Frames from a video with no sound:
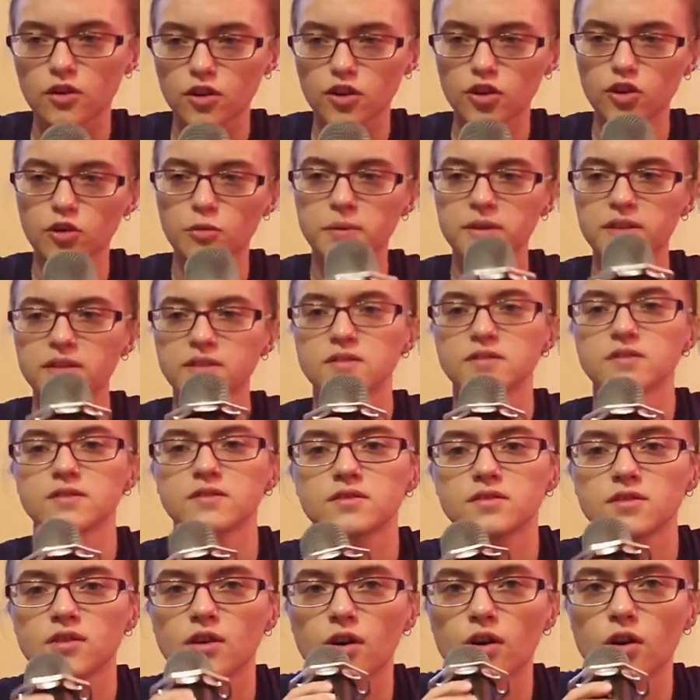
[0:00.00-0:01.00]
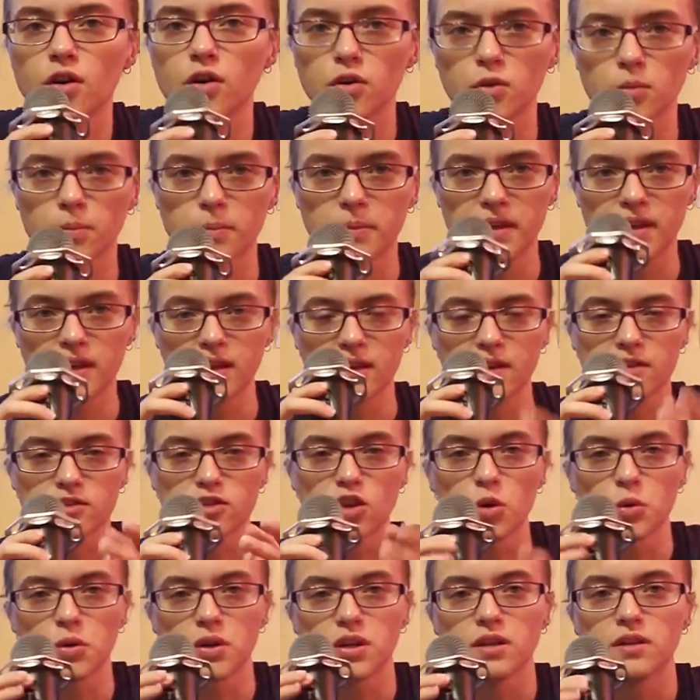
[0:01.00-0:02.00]
humans are
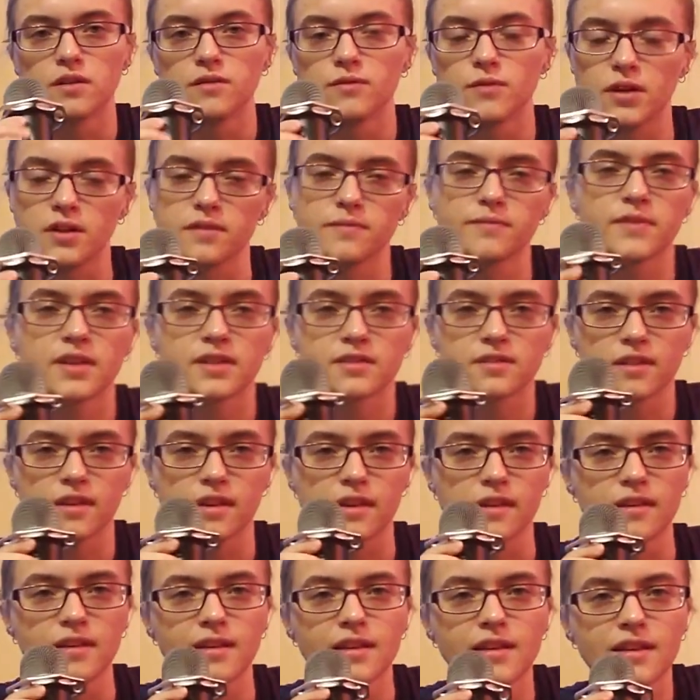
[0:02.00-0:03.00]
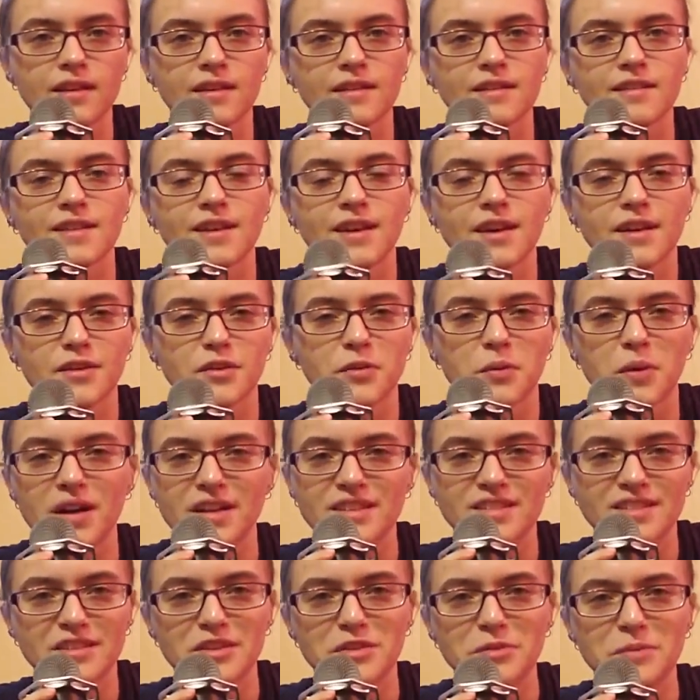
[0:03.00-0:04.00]
being loaded, well, I don't know
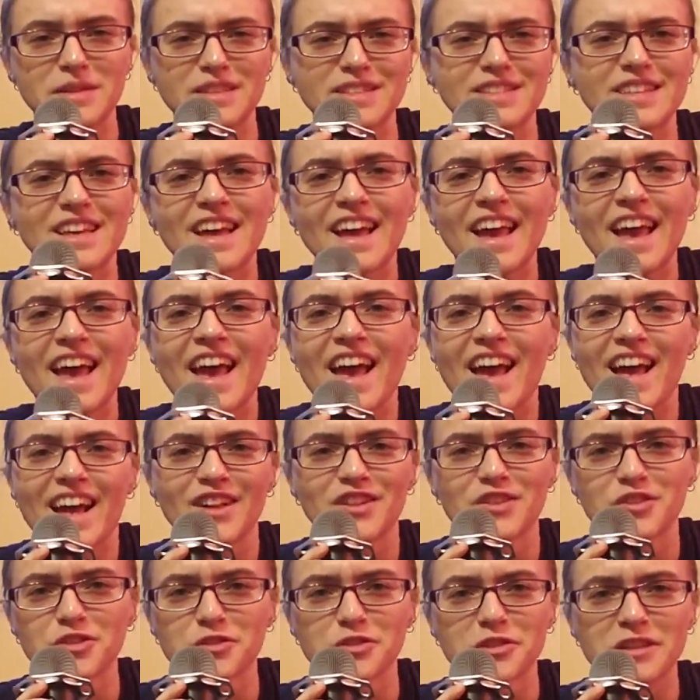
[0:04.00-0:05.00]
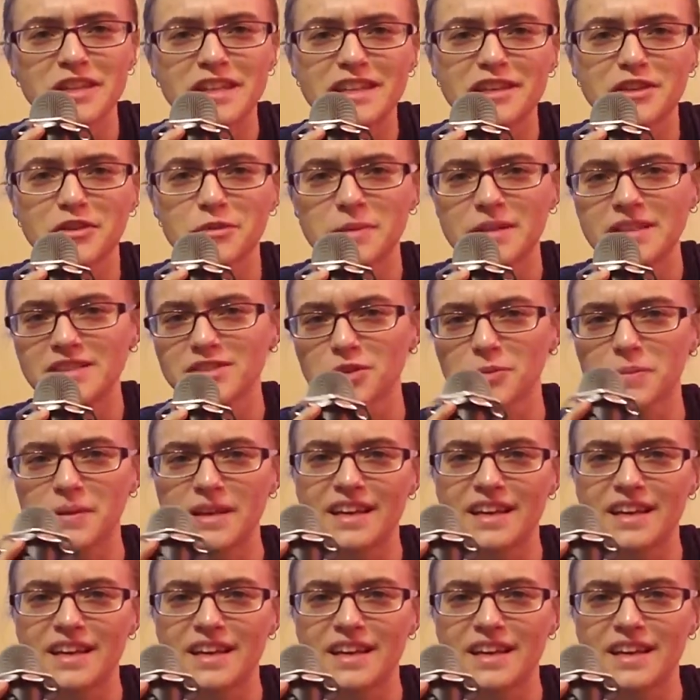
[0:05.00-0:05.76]
why I said humans, elderly humans are